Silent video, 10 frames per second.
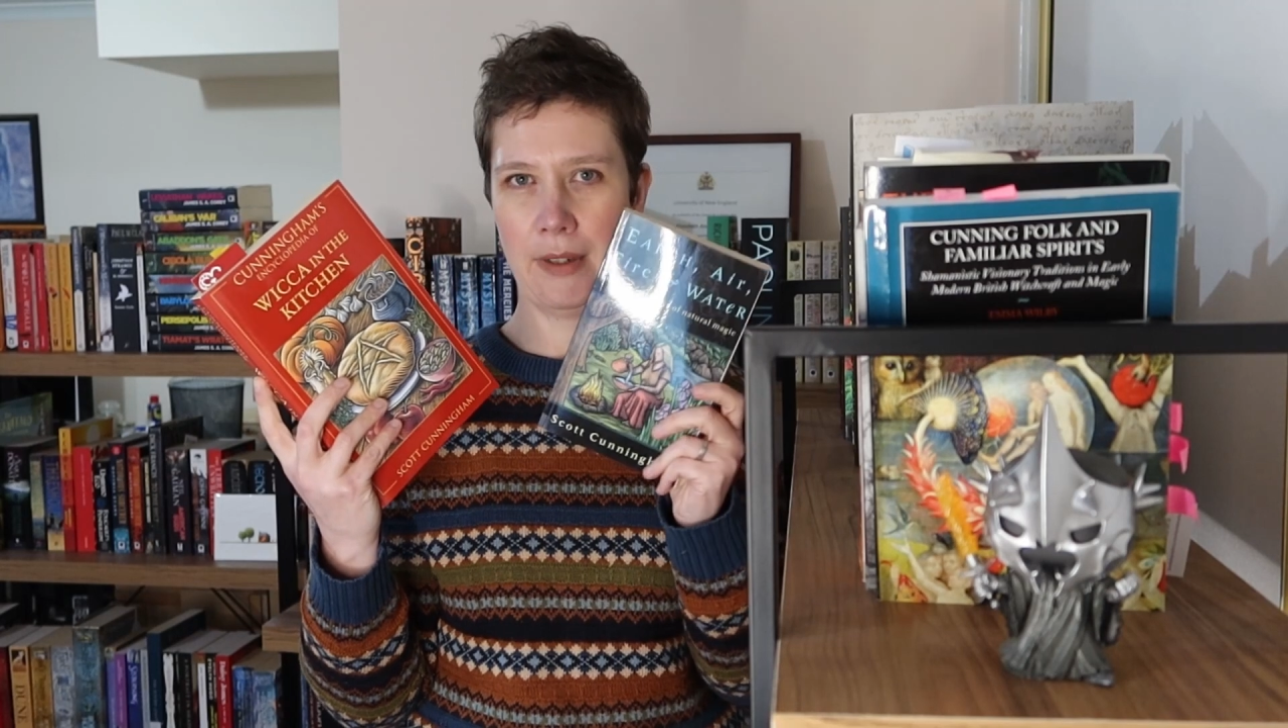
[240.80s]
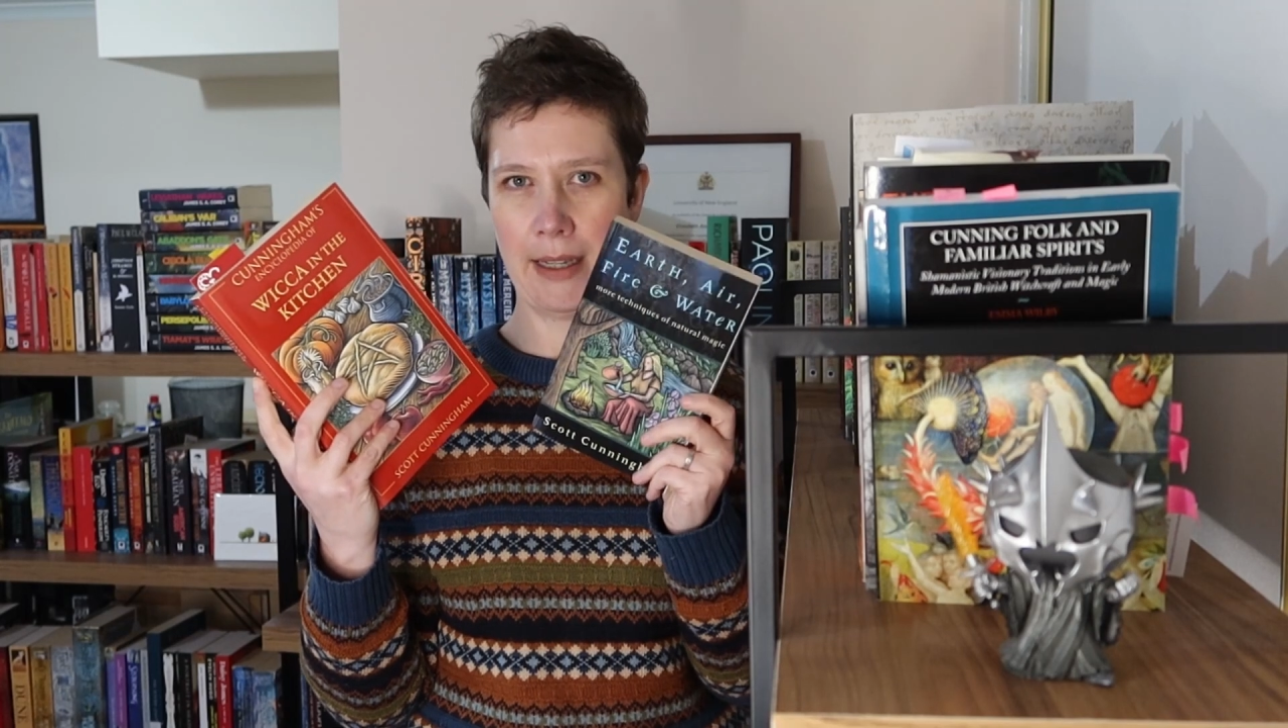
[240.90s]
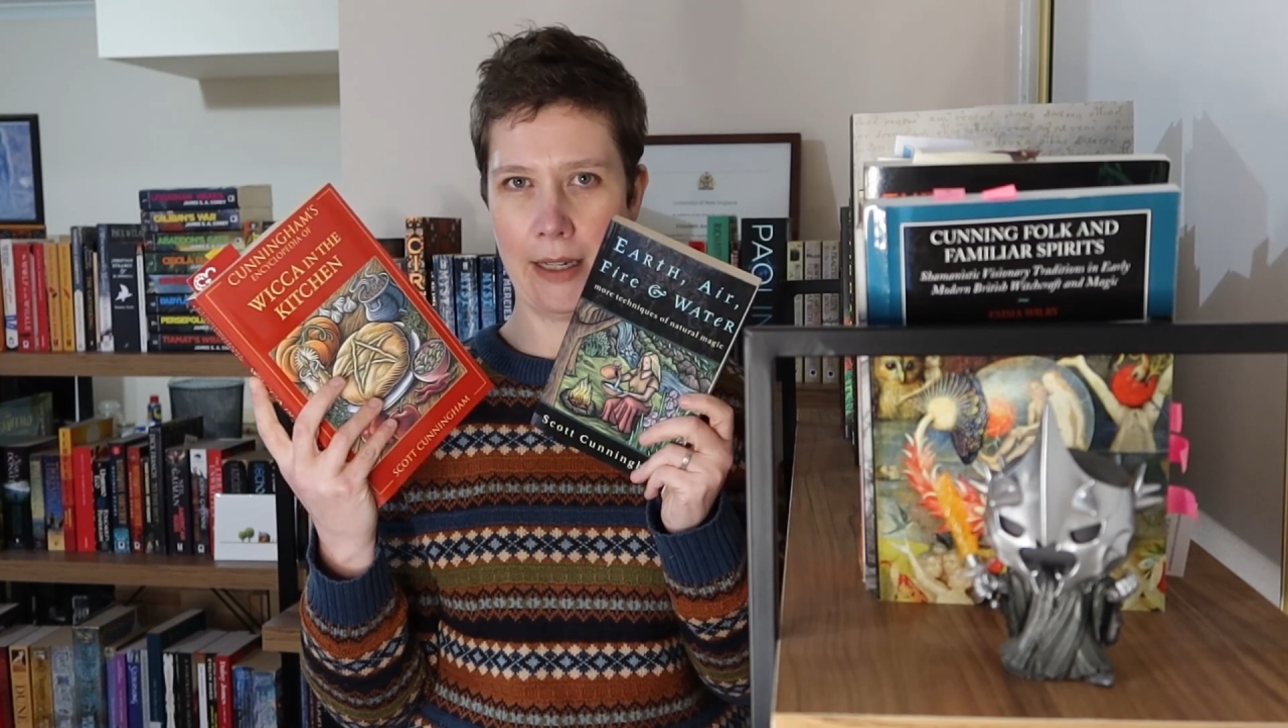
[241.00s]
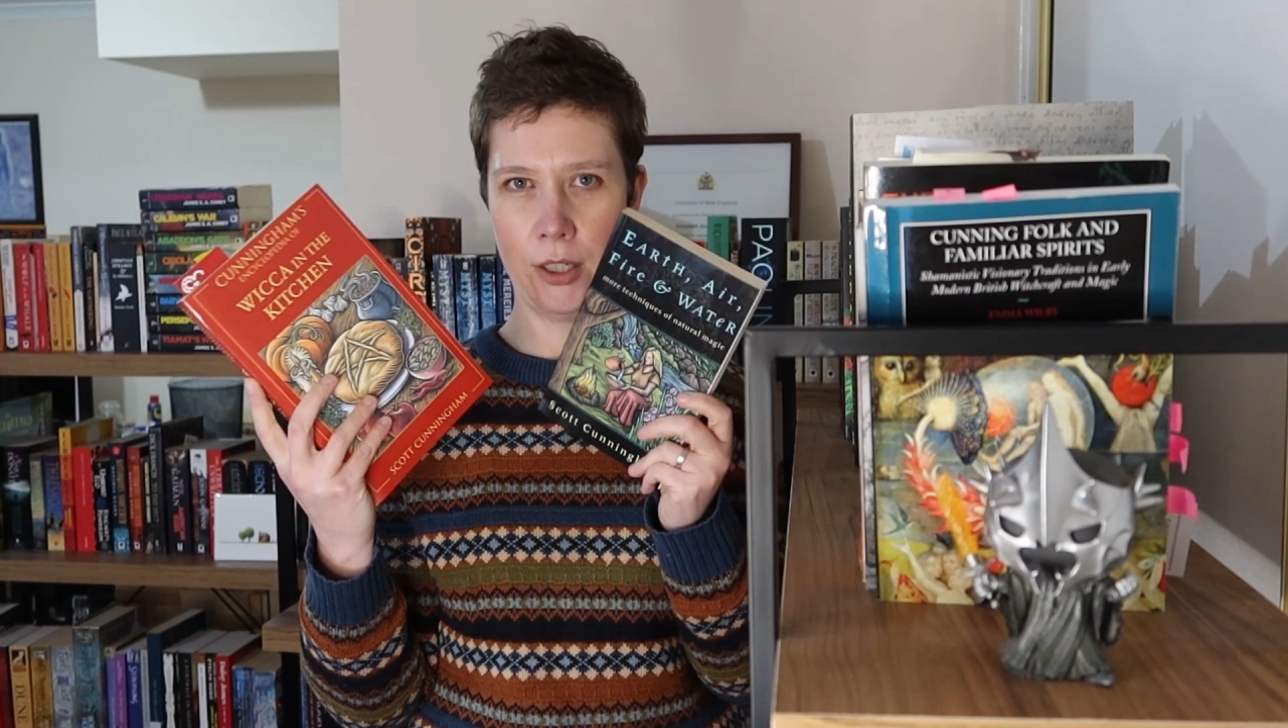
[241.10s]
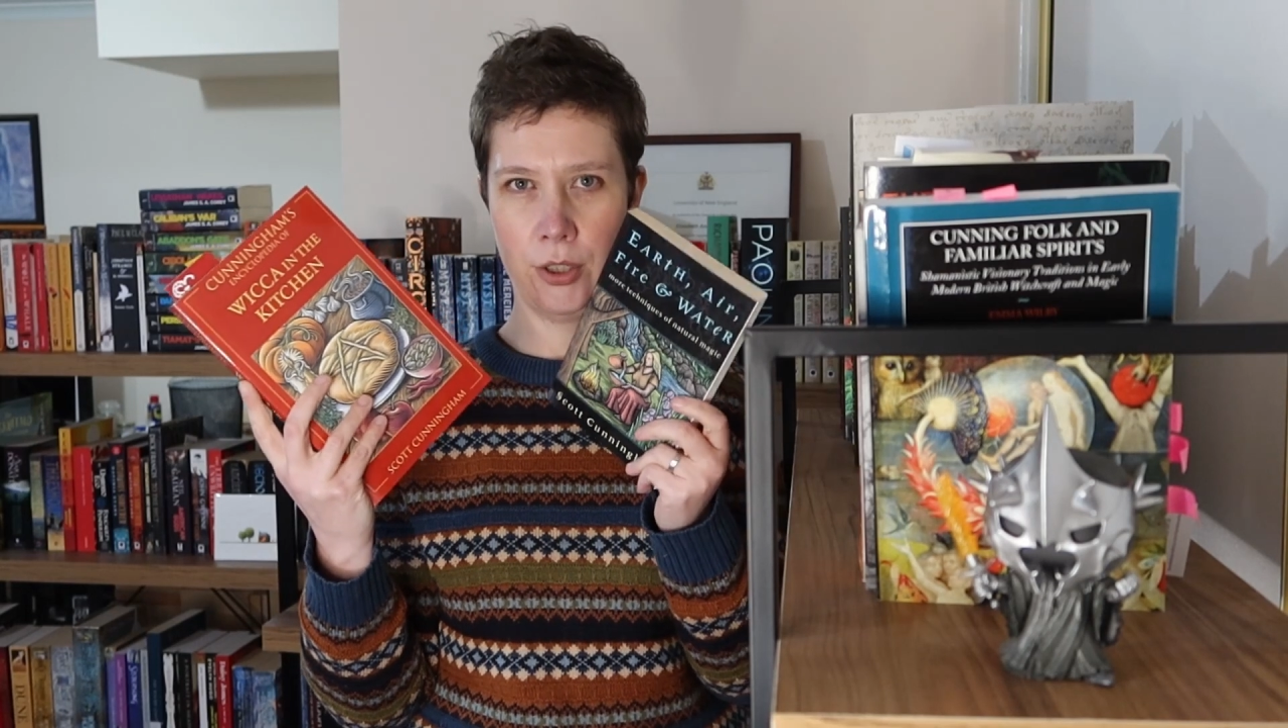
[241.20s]

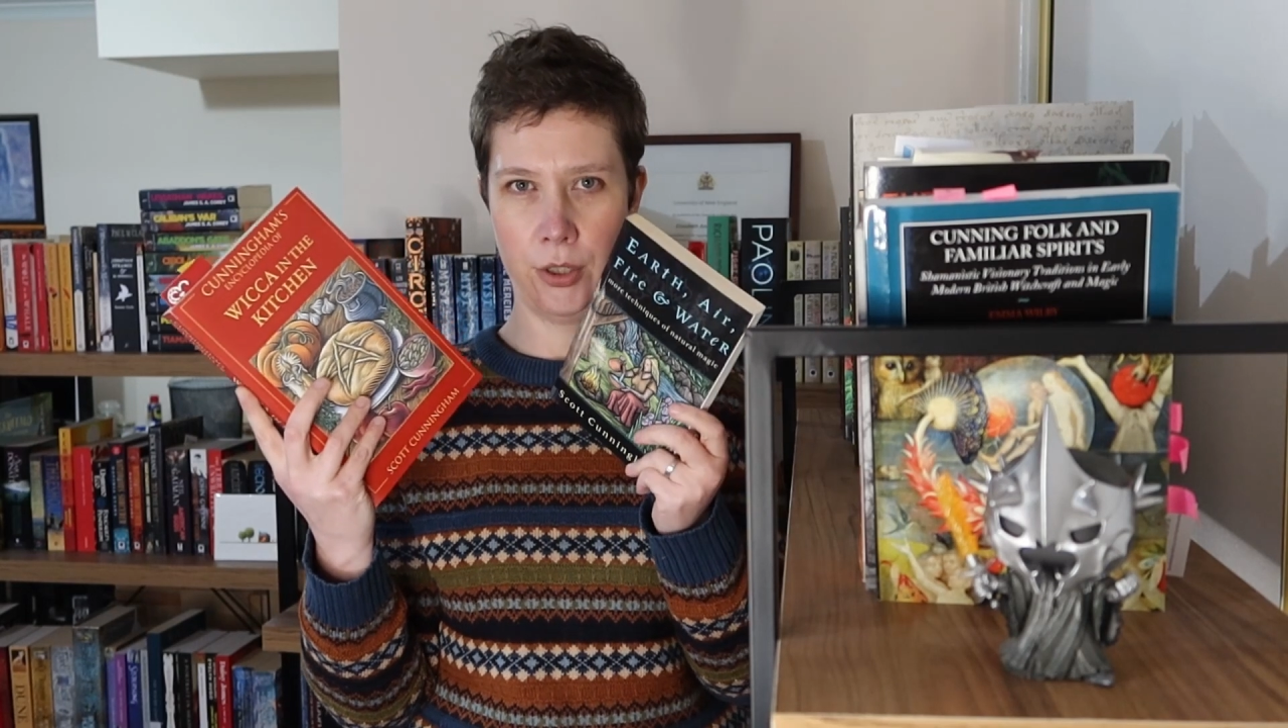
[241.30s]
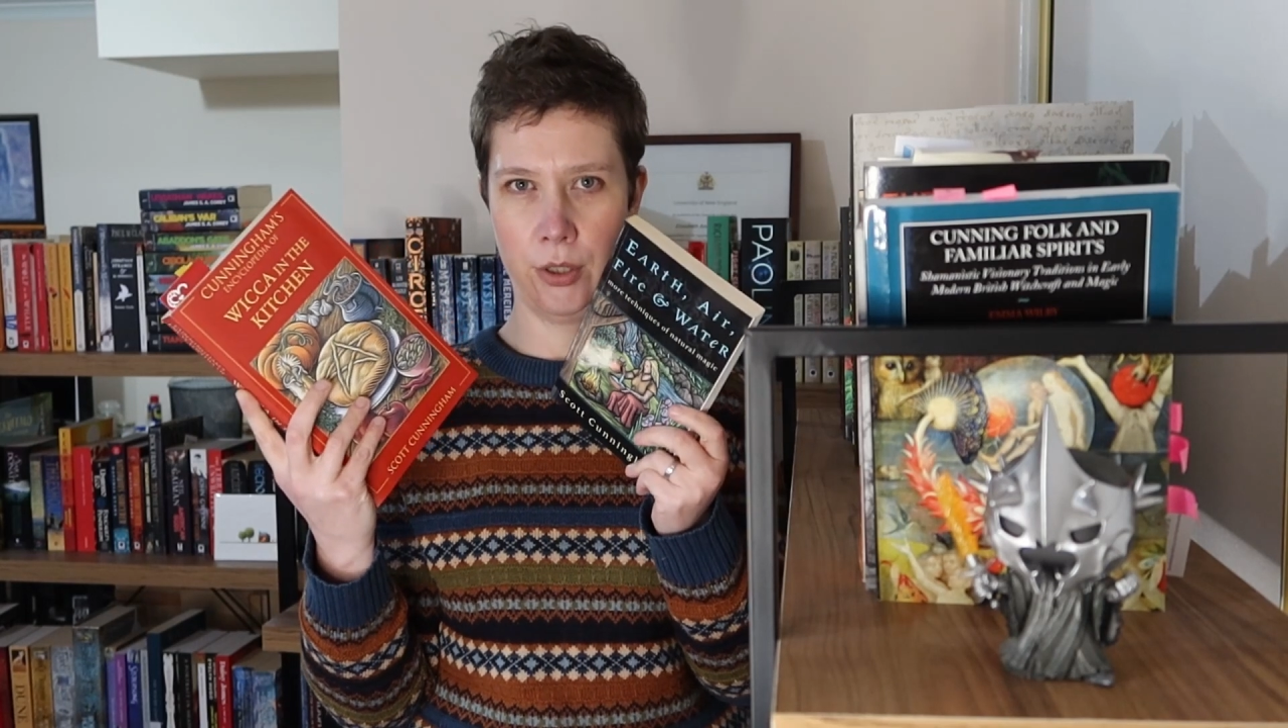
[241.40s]
related